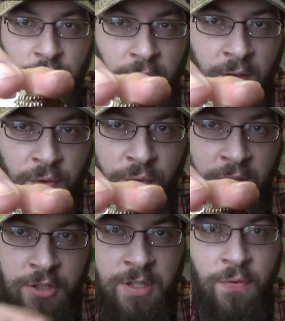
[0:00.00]
you if you
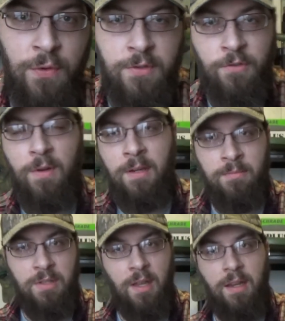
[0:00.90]
fish different
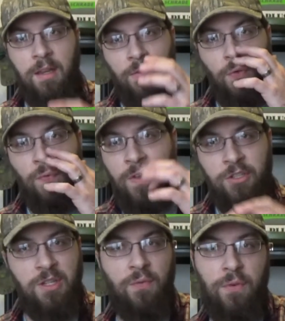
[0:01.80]
streams like if you
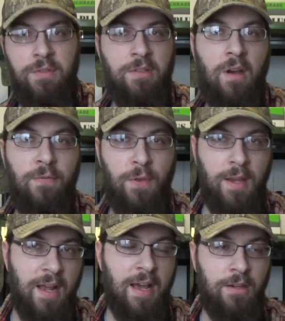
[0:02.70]
fish different stuff
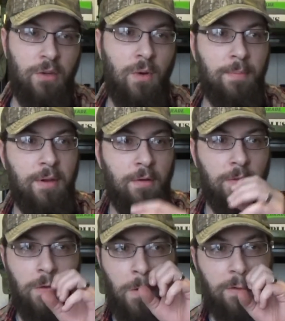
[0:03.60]
like I do up here in
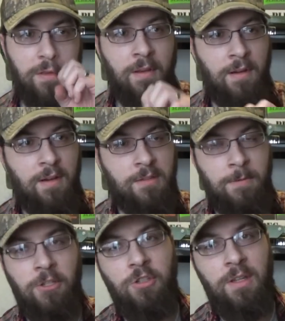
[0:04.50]
the north and
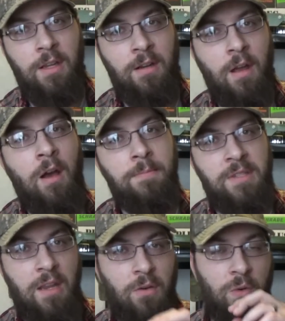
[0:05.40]
especially in
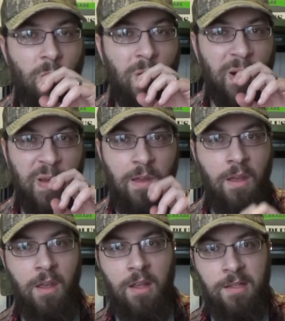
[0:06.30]
upstate New York,
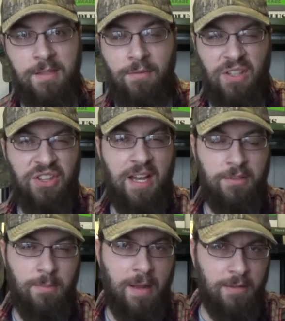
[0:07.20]

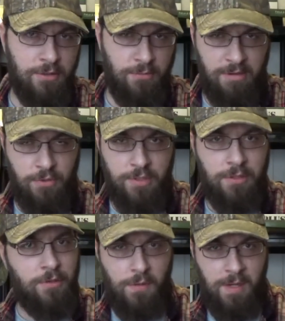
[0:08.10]
70,000 miles of rivers
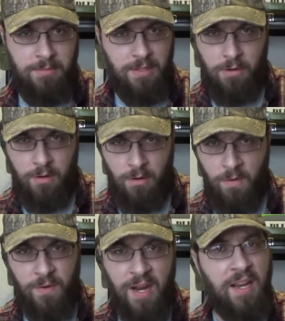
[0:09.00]
and streams and
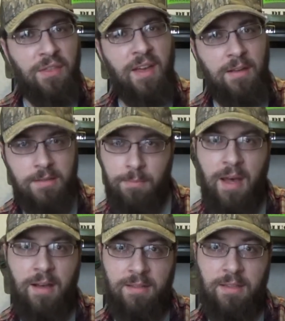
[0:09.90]
over 8,000
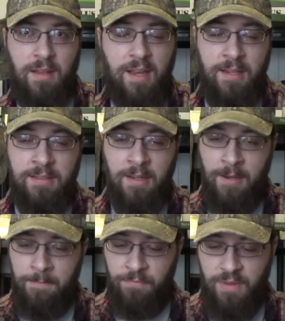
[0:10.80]
ponds and lakes.
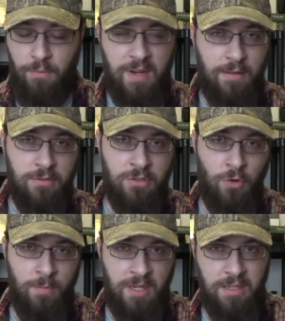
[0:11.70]
And we have
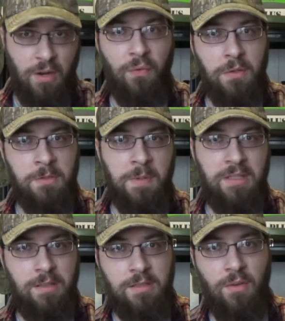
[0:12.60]
so many different
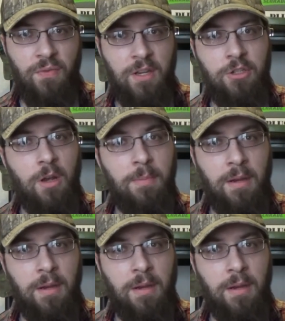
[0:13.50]
species of fish up